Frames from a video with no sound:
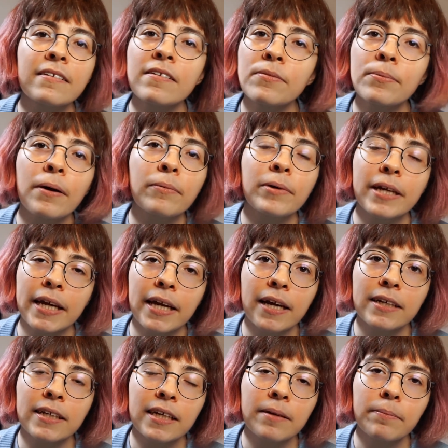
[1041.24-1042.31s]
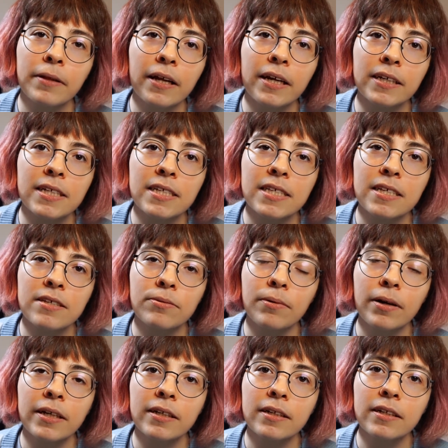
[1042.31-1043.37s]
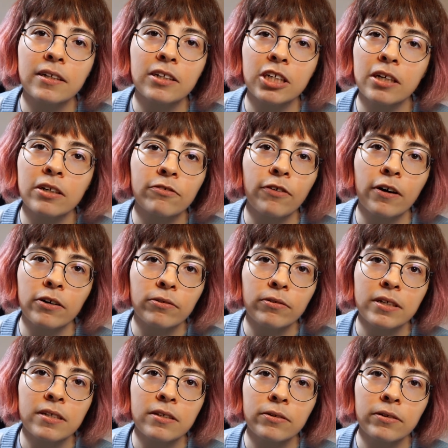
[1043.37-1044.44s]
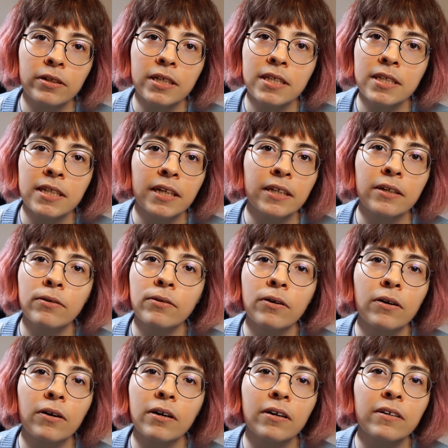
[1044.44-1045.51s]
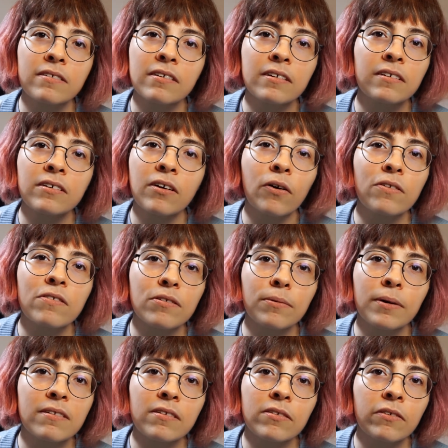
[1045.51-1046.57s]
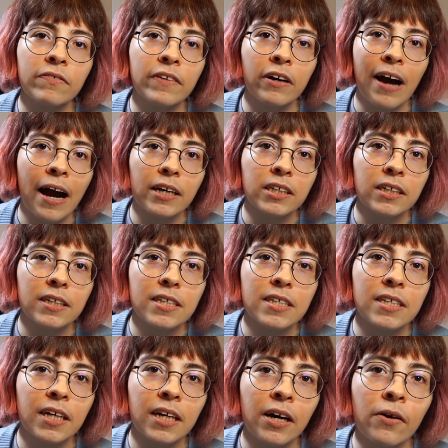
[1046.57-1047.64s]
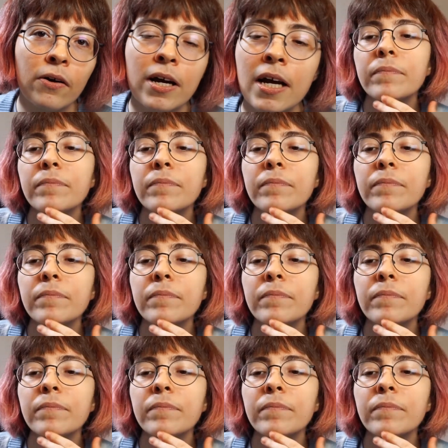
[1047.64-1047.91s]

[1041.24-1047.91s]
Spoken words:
is why we can't keep letting the cis-right to gender fuckery stories. They don't consider the consequences of their actions, you know?